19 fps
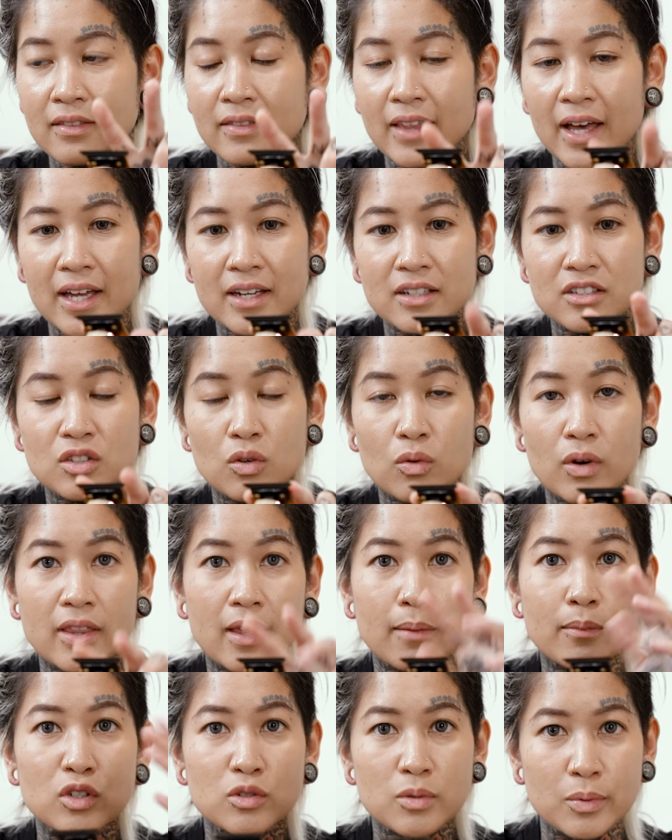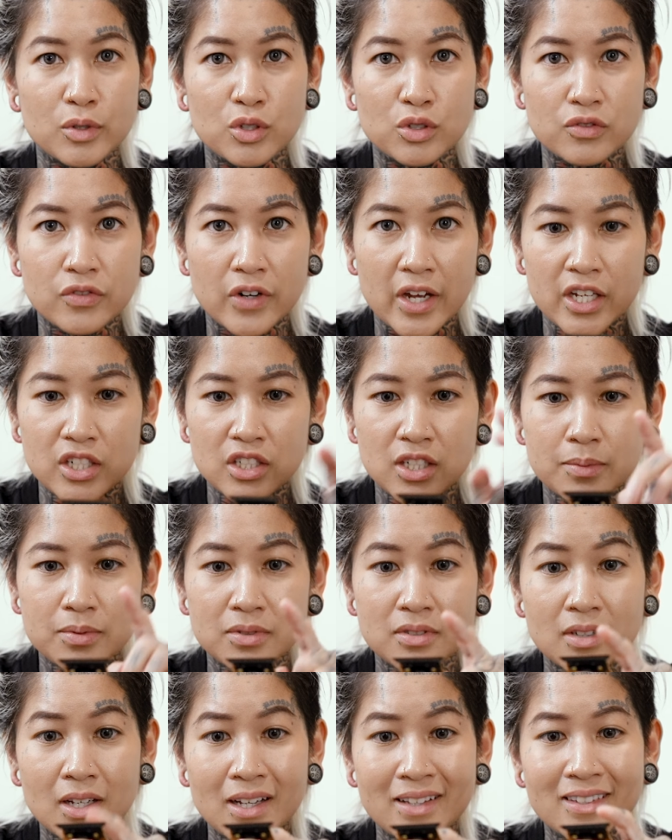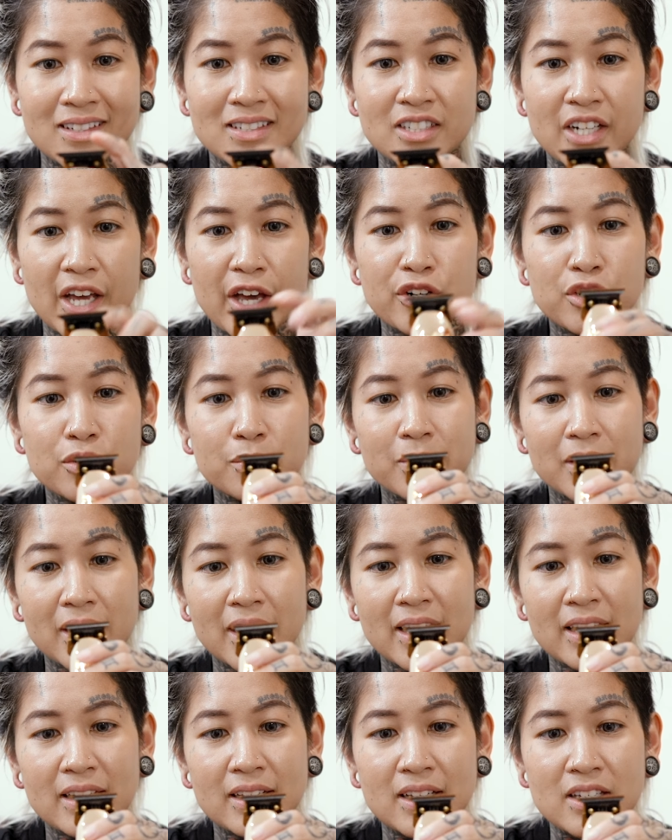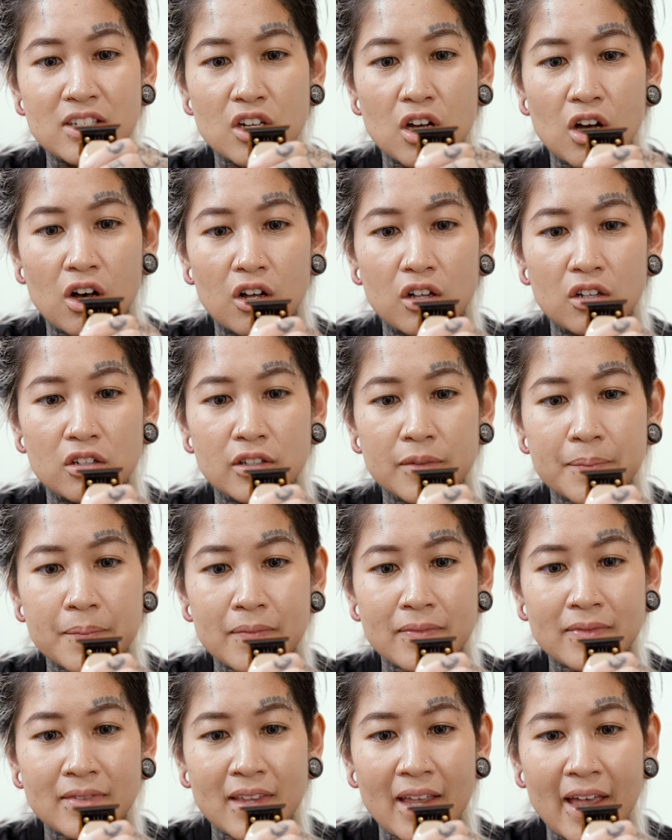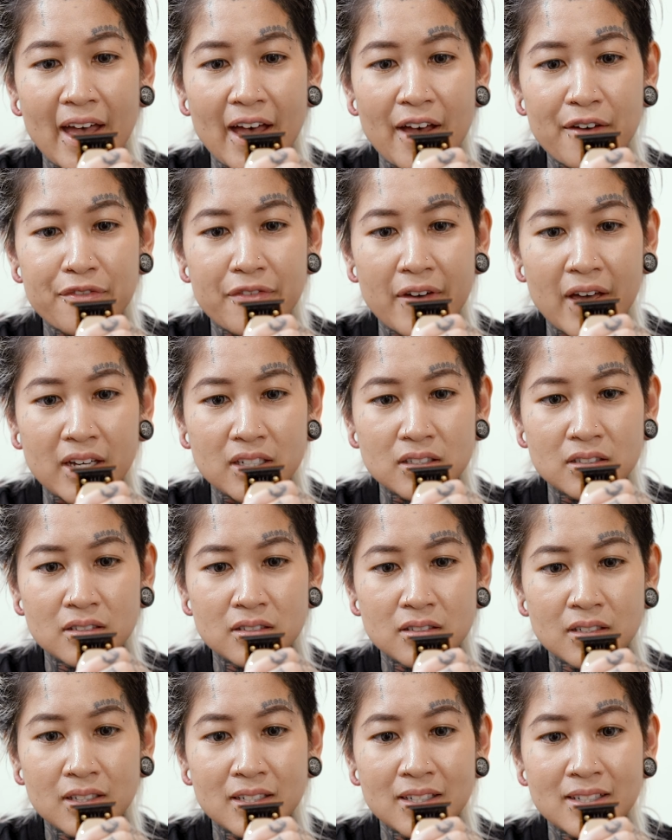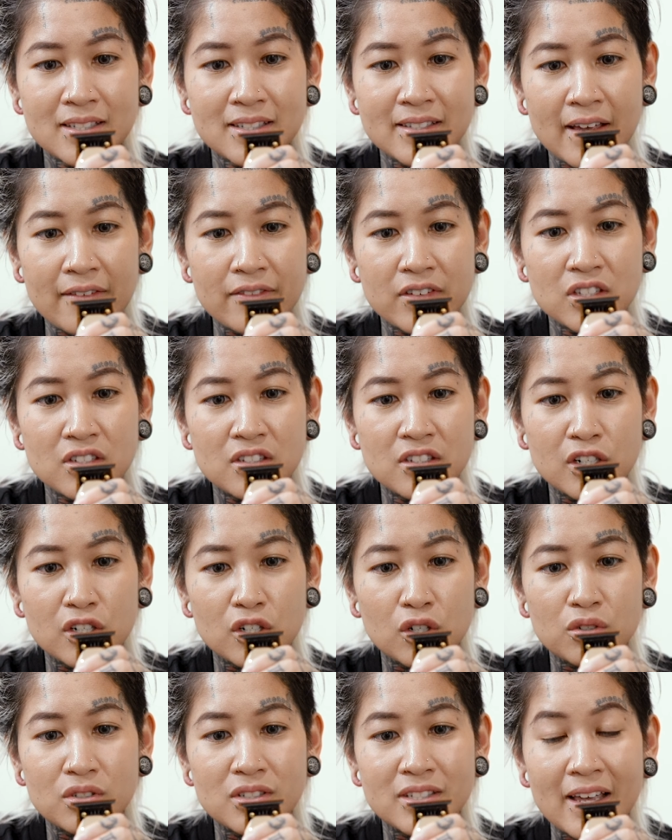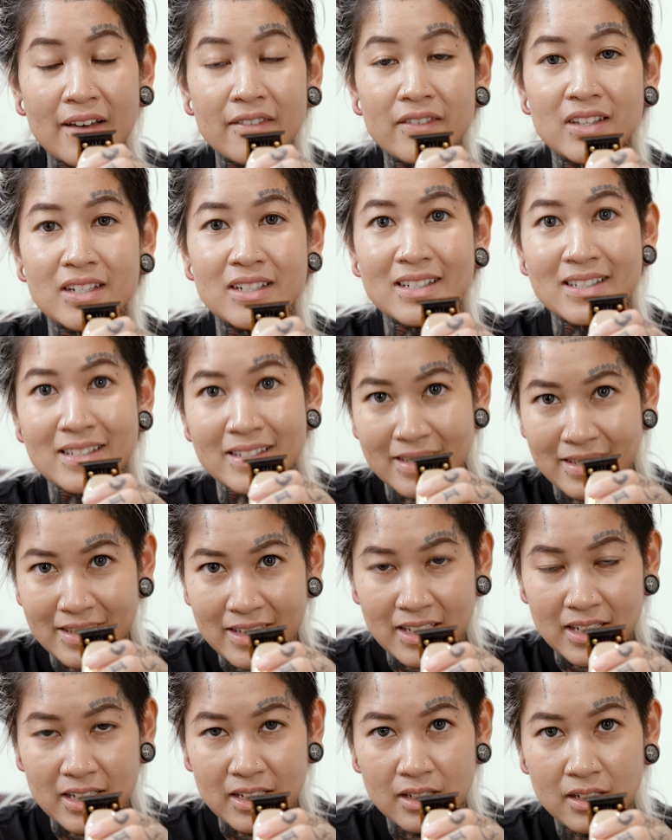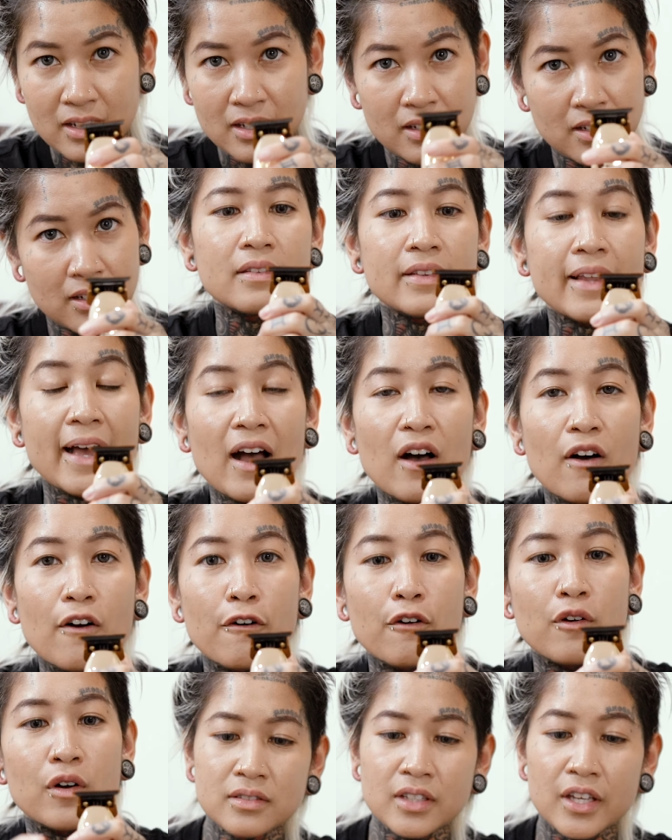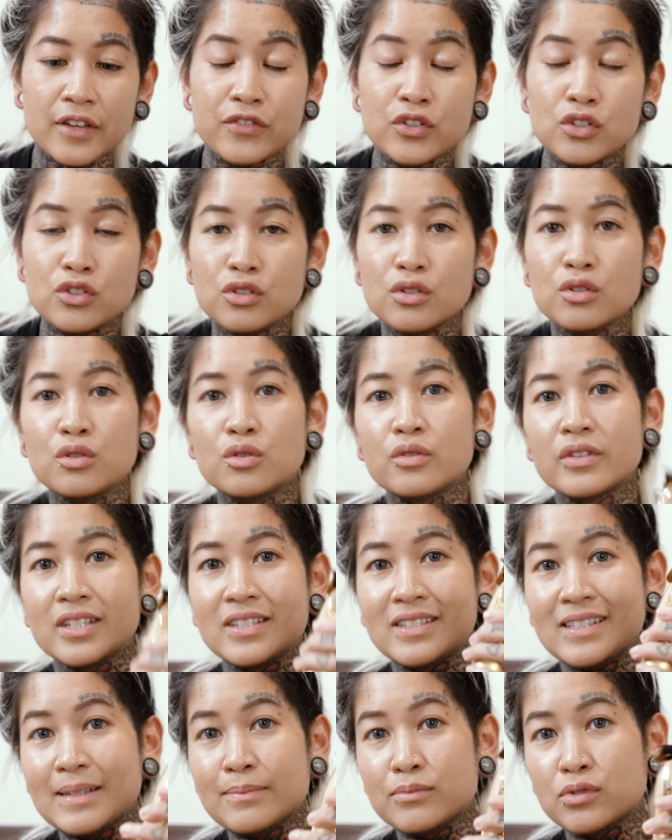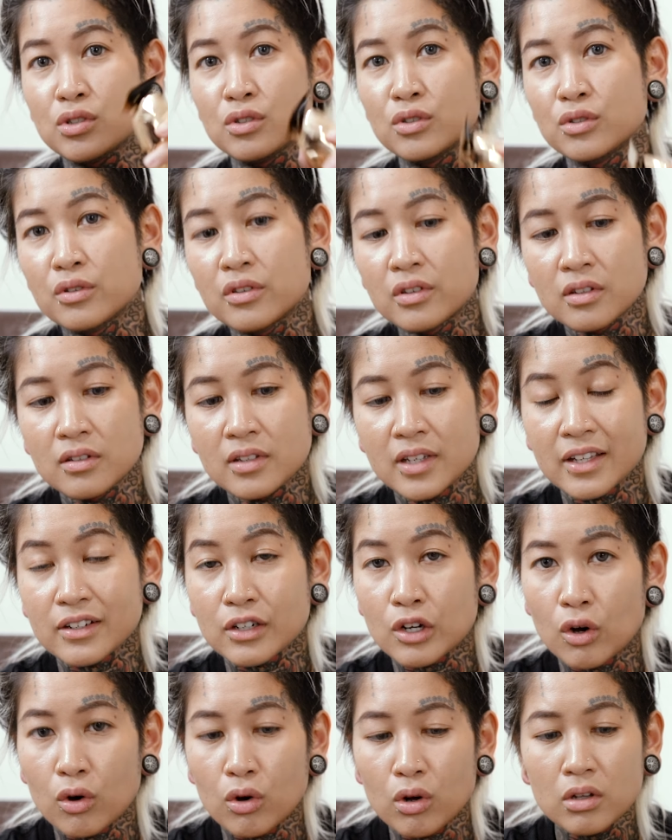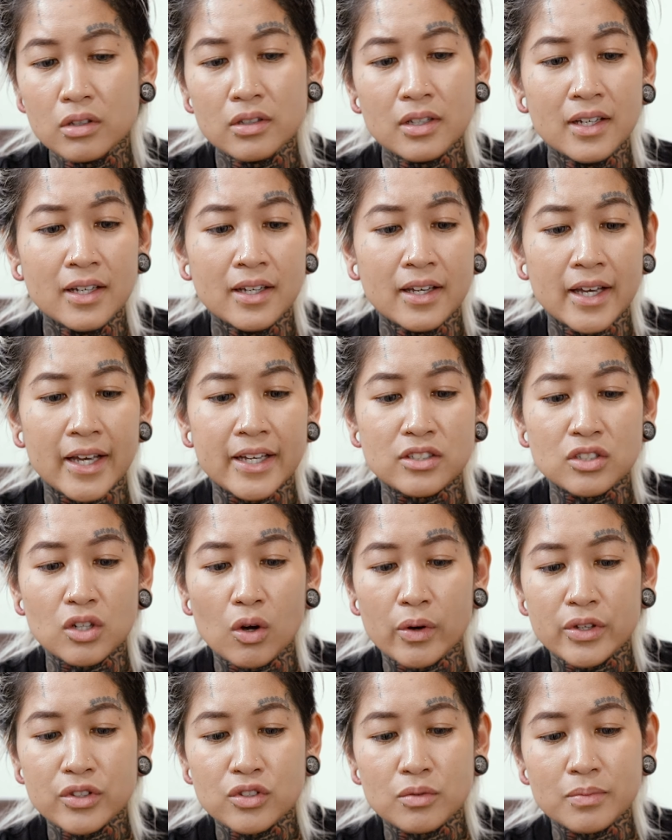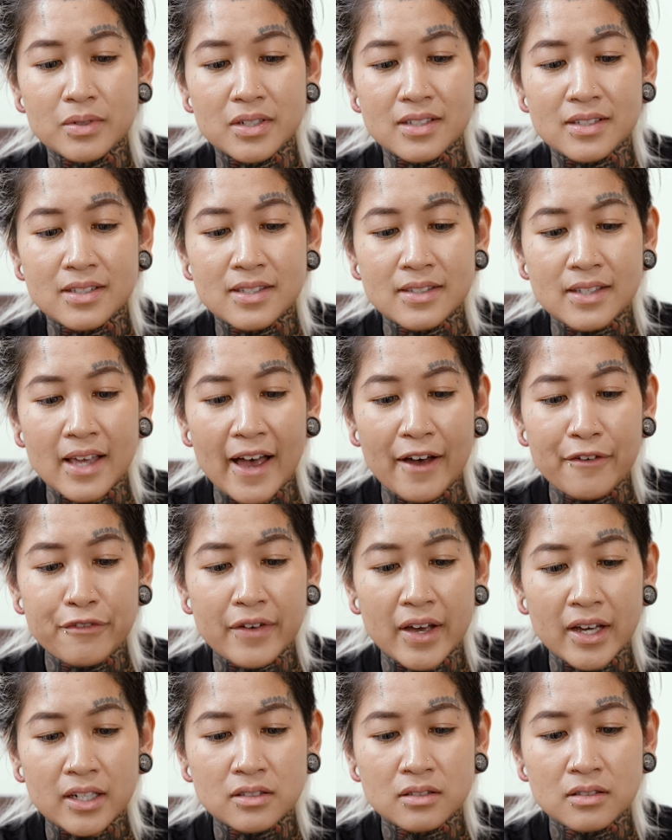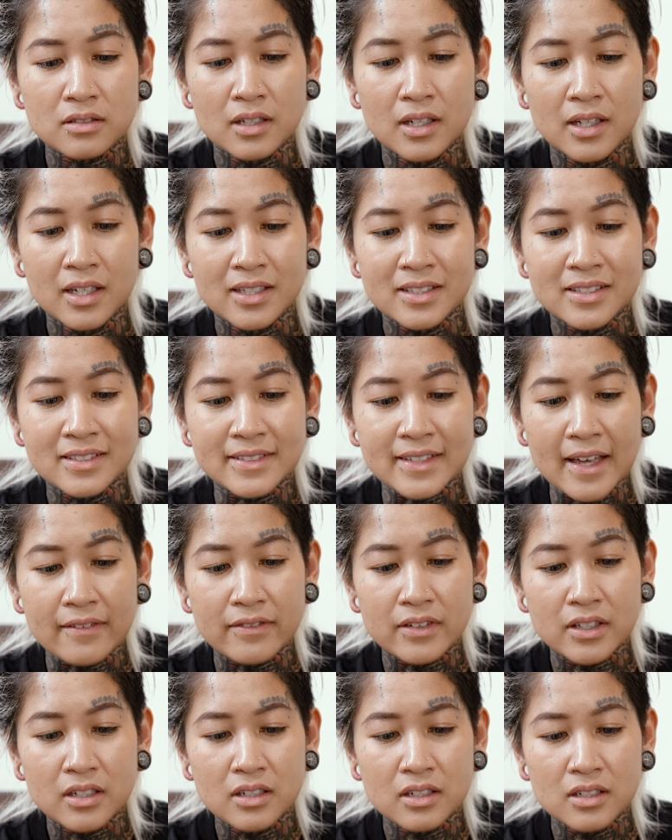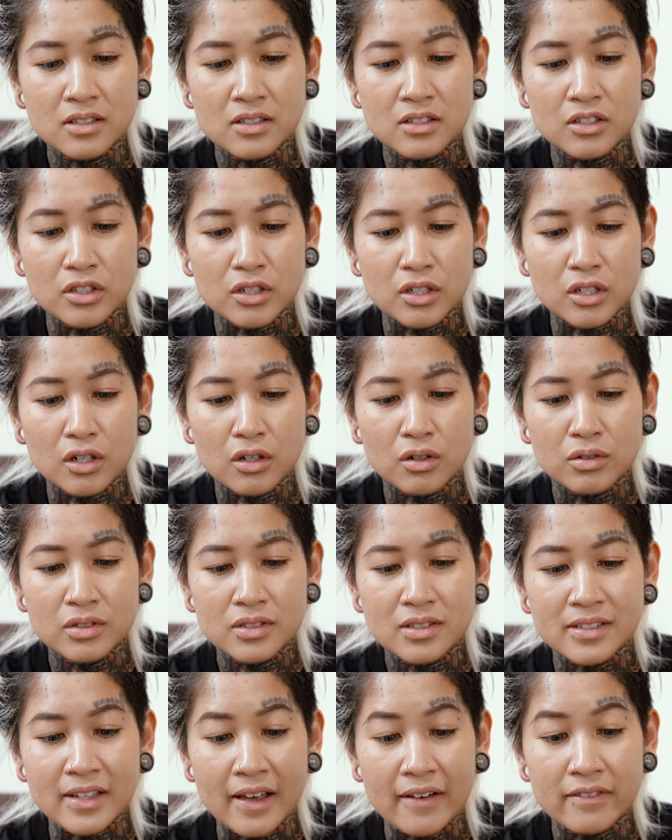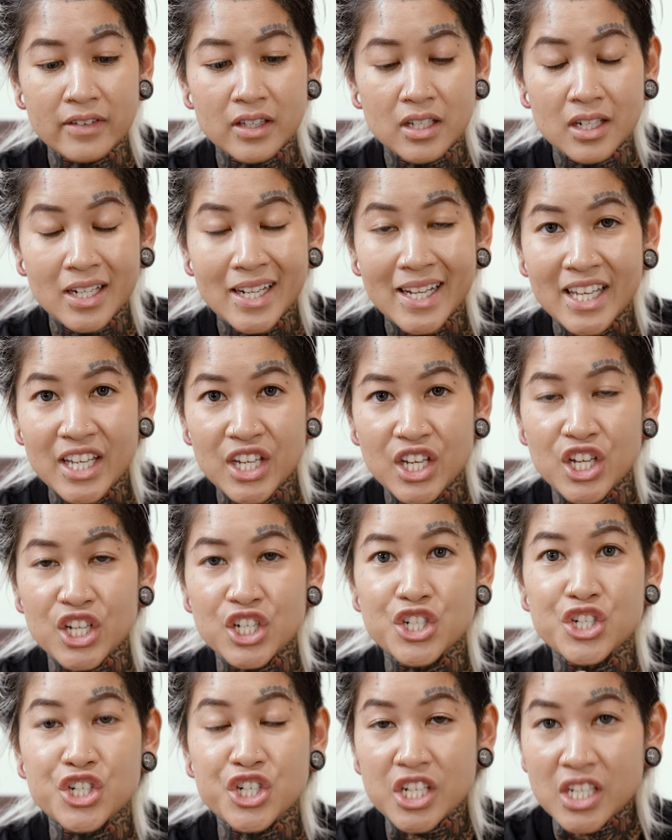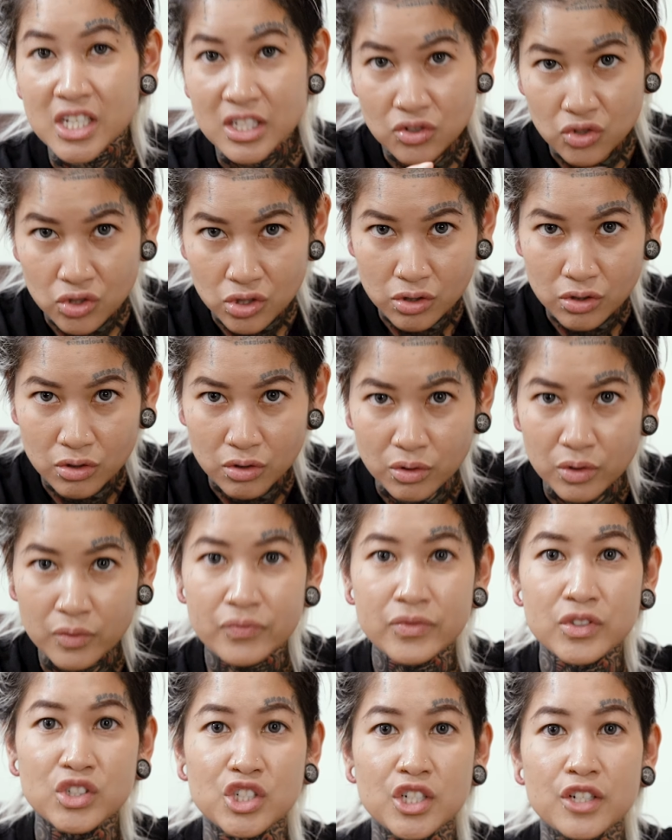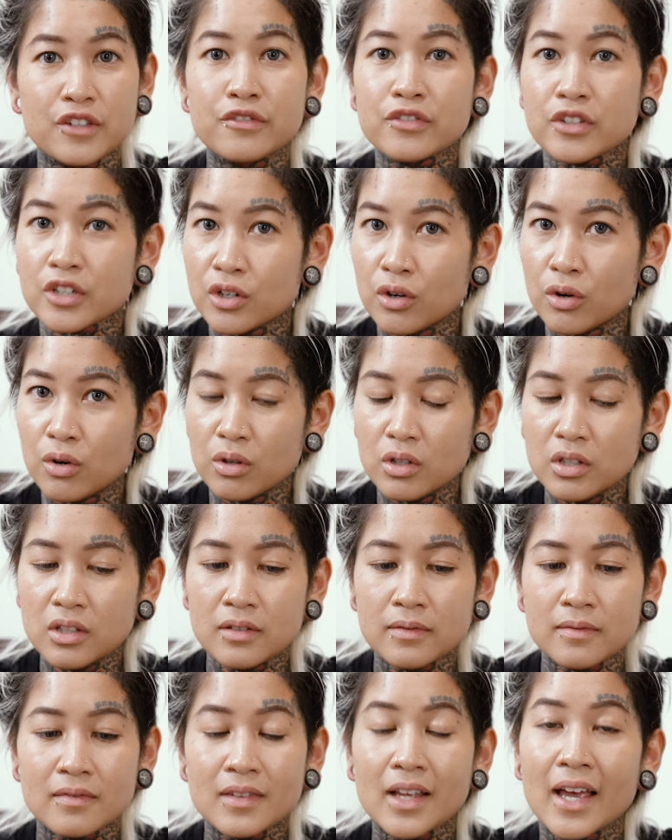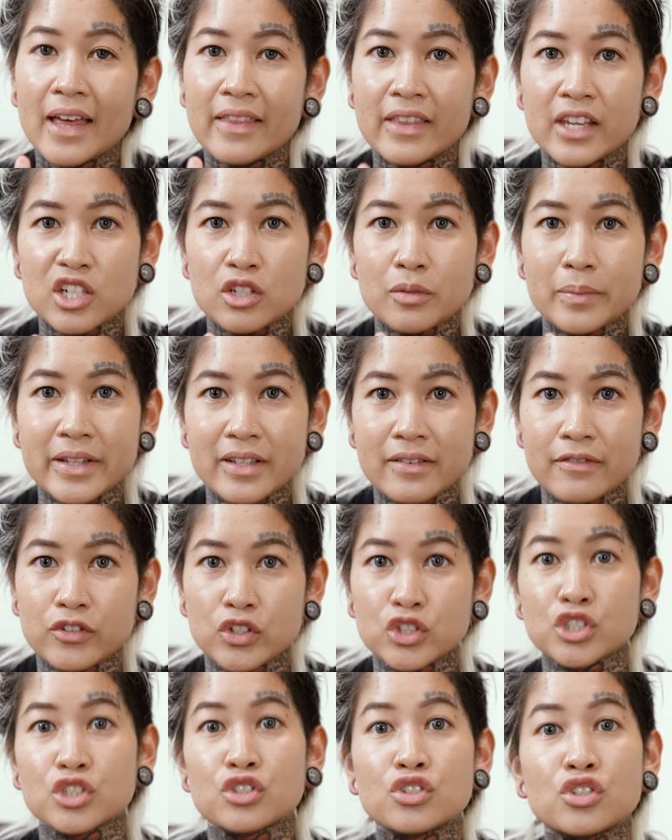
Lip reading: That is the one that most people use for edge ups. The standard blade is called FX707Z. Now, if you do the deep tooth in gold, it's going to be FX707G2, G for gold, and then it'll be the version